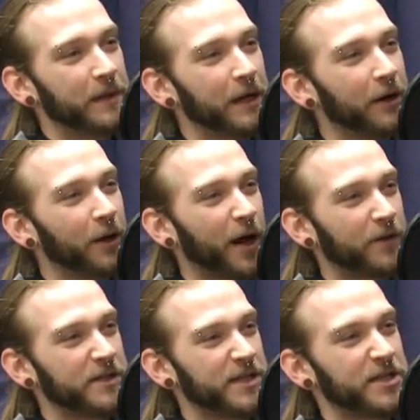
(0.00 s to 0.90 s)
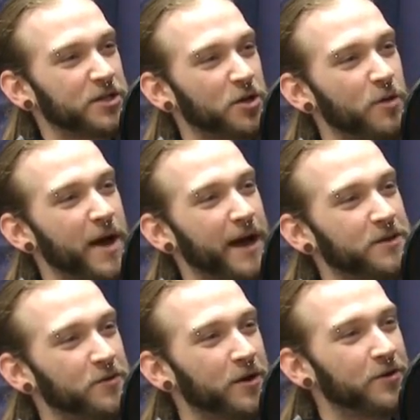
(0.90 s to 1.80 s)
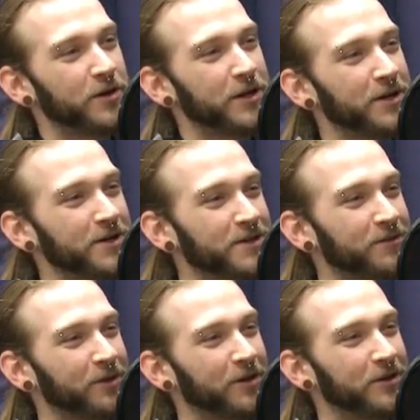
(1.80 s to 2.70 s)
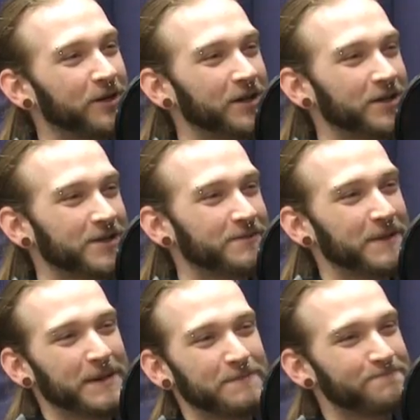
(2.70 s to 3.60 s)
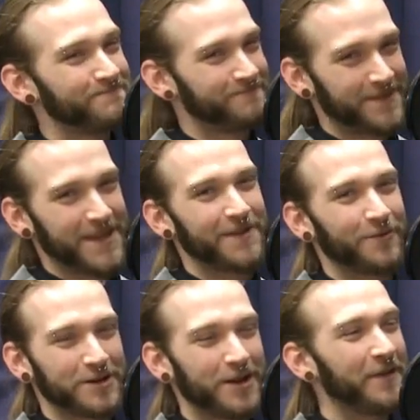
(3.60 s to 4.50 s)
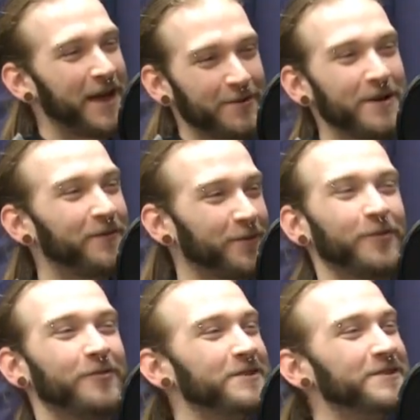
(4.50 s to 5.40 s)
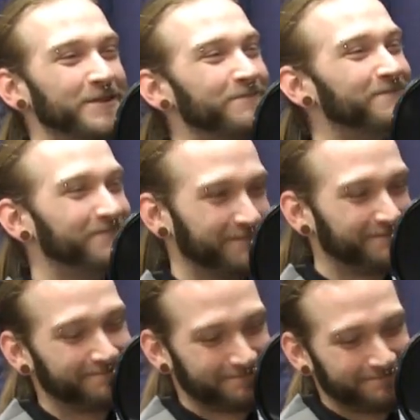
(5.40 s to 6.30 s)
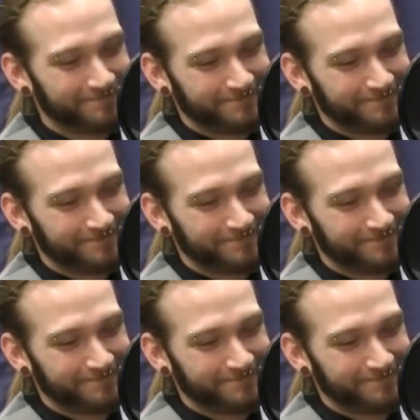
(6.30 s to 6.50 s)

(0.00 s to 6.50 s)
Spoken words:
A lot of these dishes go back 200 years, 300 years. They were done that way for a reason. You